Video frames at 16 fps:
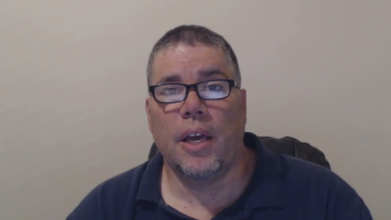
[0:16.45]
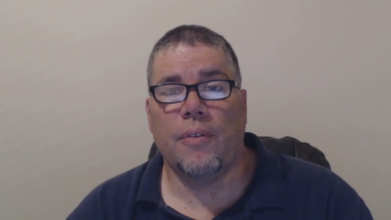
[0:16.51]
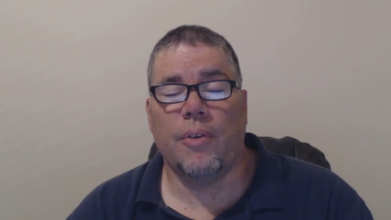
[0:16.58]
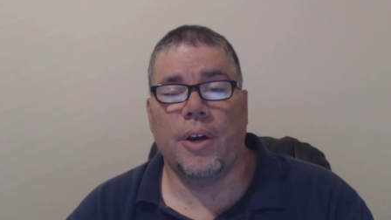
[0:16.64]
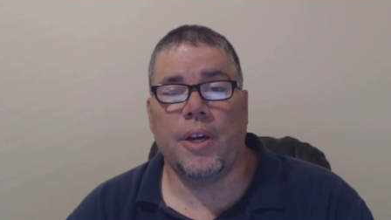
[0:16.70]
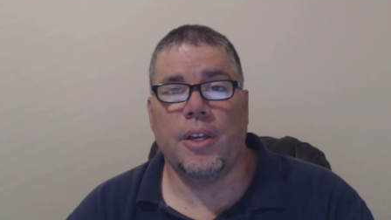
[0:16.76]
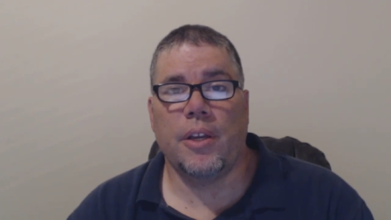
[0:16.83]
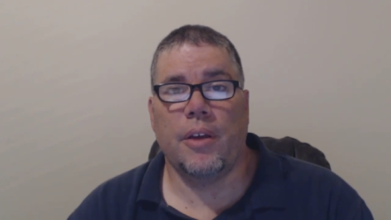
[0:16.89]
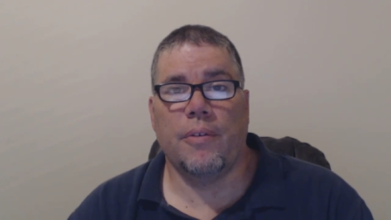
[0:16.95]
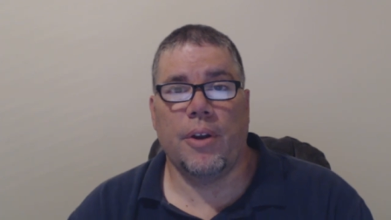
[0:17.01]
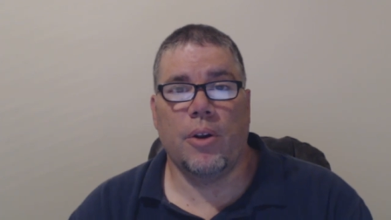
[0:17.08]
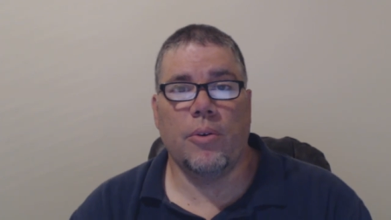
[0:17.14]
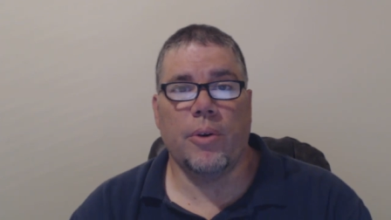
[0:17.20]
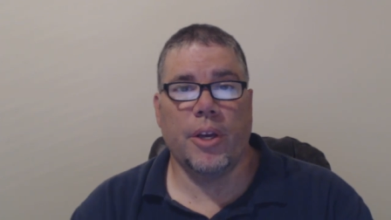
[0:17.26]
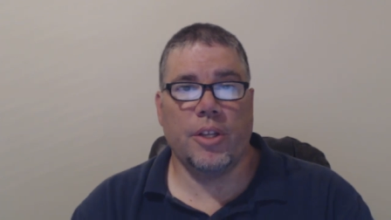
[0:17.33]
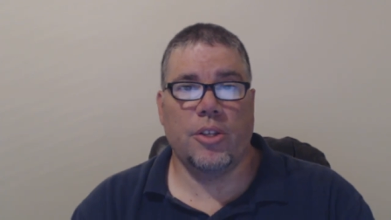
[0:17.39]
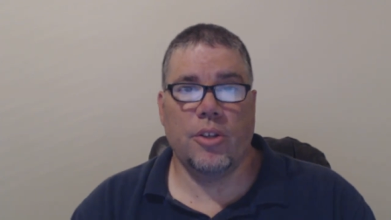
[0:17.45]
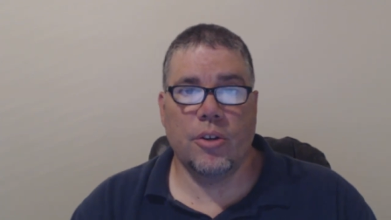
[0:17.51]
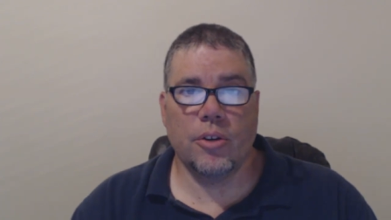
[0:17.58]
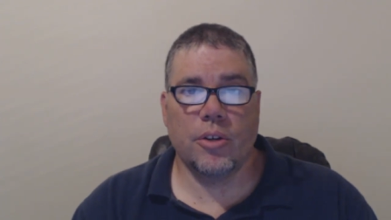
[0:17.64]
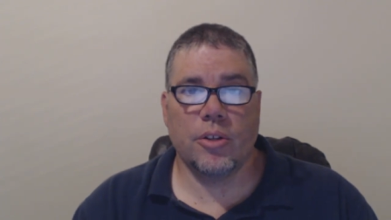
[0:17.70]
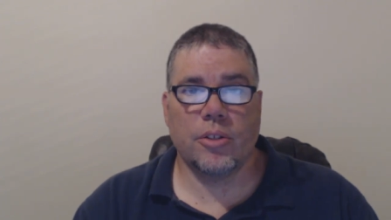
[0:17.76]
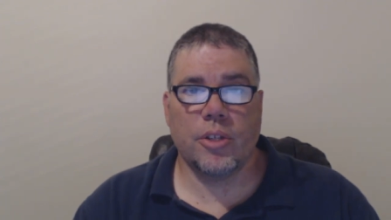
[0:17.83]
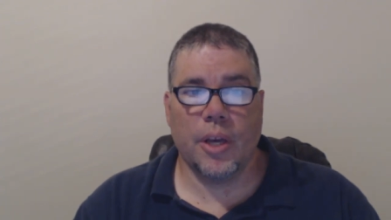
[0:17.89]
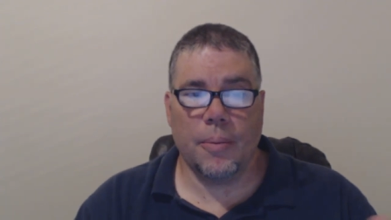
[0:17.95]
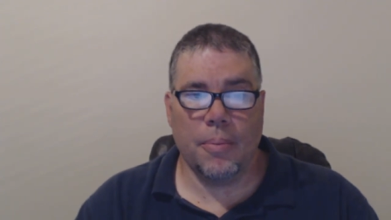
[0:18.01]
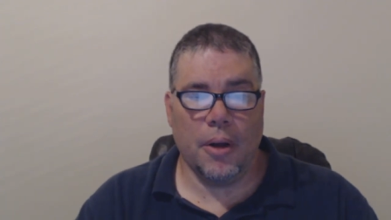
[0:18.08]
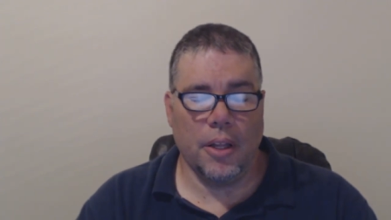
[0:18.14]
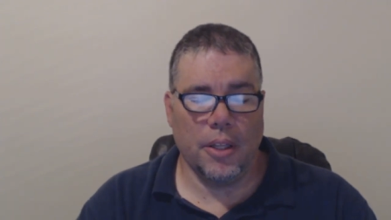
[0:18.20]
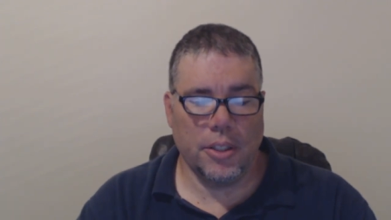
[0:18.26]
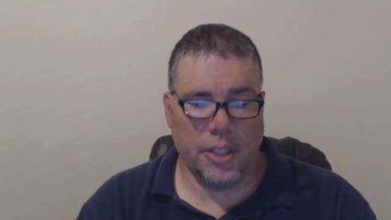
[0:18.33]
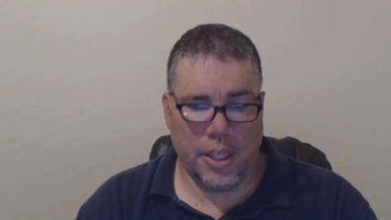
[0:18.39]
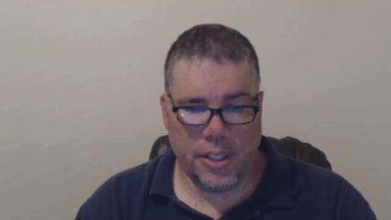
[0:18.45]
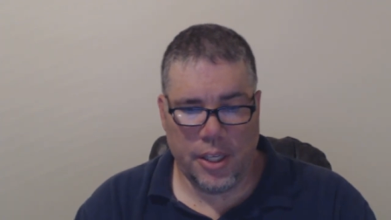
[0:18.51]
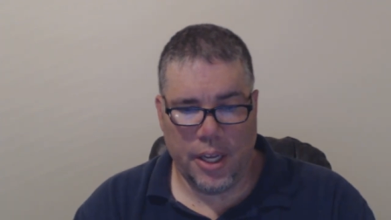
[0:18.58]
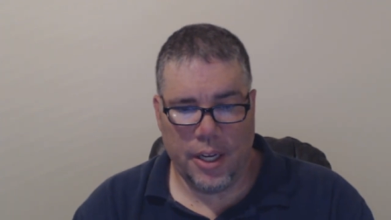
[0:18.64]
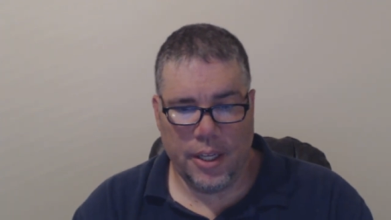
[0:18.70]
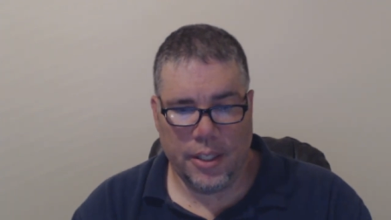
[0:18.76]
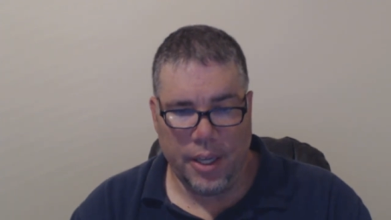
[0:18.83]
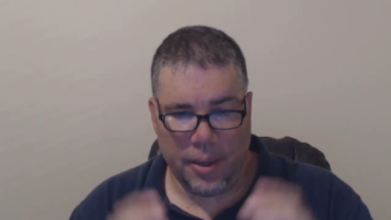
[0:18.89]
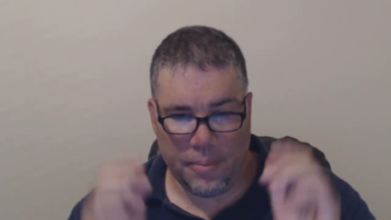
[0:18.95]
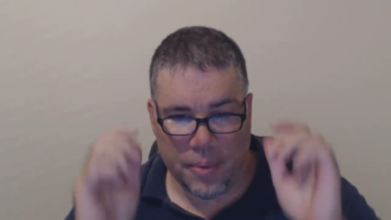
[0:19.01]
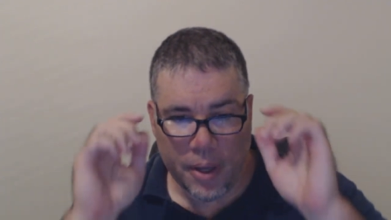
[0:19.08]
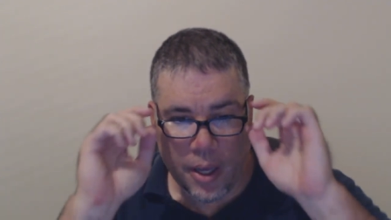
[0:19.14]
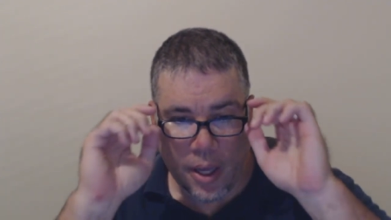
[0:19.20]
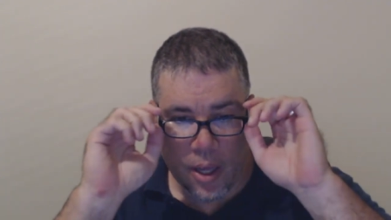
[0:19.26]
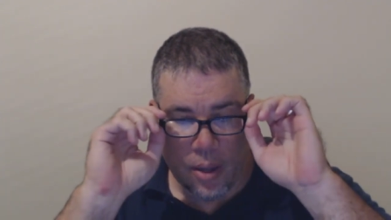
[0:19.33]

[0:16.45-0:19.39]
if I if I don't get to yours, I apologize ahead of time.